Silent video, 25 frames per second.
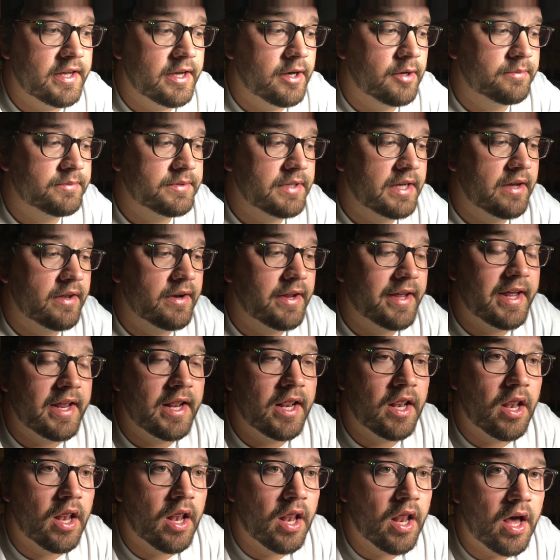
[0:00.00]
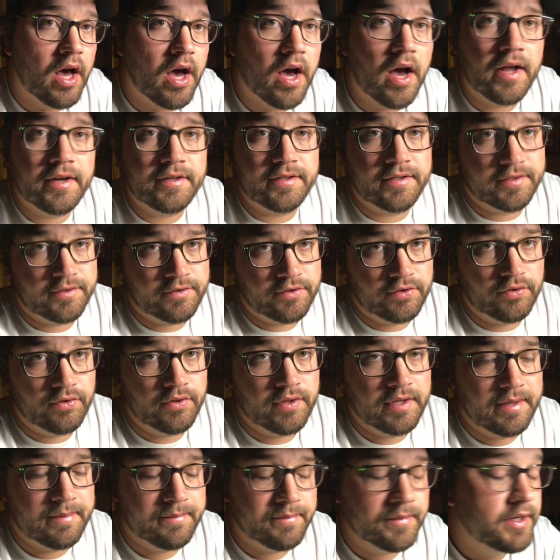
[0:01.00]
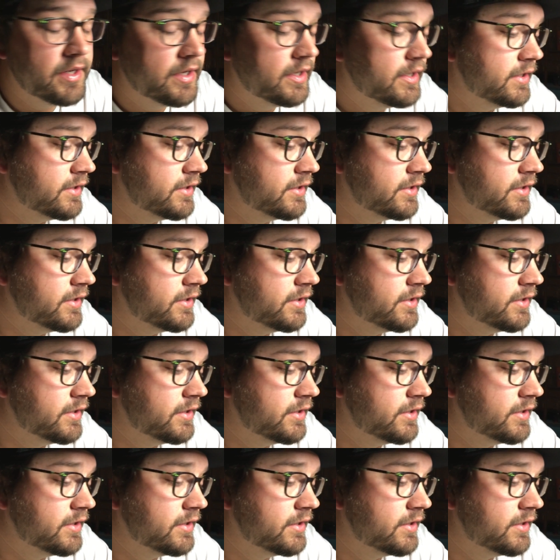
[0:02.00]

helped out a lot to them.